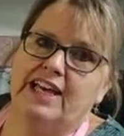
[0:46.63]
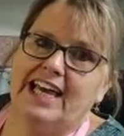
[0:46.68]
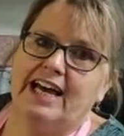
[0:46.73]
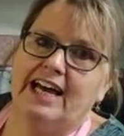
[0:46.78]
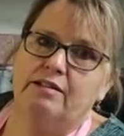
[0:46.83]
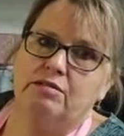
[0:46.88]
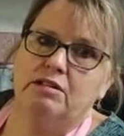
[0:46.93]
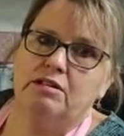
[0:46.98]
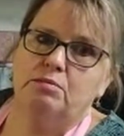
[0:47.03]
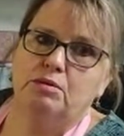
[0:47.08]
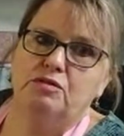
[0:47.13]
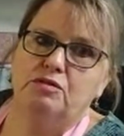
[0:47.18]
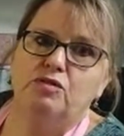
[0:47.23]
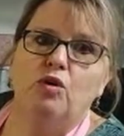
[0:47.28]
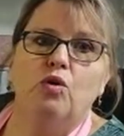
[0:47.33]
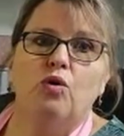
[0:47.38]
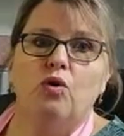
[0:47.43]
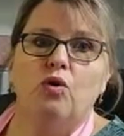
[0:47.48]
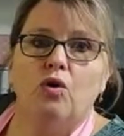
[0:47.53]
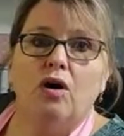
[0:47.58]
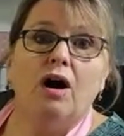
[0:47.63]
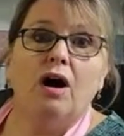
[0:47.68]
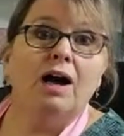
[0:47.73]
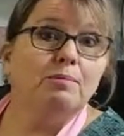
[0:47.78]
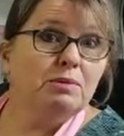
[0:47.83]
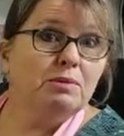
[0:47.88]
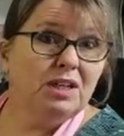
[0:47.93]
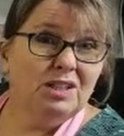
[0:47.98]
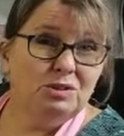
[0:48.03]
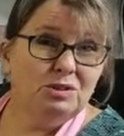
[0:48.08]
gathered before,
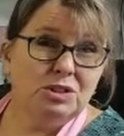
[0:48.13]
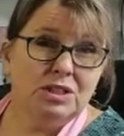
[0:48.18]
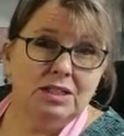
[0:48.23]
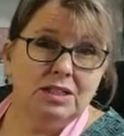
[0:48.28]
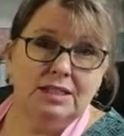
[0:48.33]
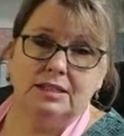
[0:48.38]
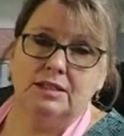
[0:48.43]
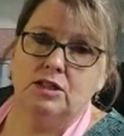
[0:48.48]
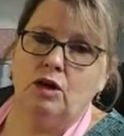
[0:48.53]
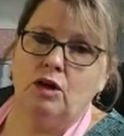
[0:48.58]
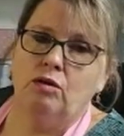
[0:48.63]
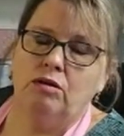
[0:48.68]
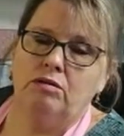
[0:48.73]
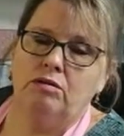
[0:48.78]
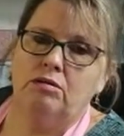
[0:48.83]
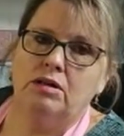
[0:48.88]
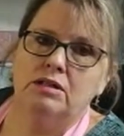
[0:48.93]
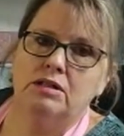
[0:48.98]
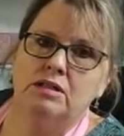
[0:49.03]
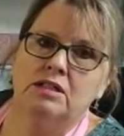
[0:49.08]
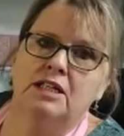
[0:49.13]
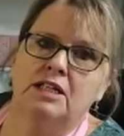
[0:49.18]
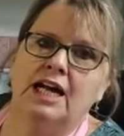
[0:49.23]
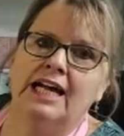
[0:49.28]
I'm gluten intolerant.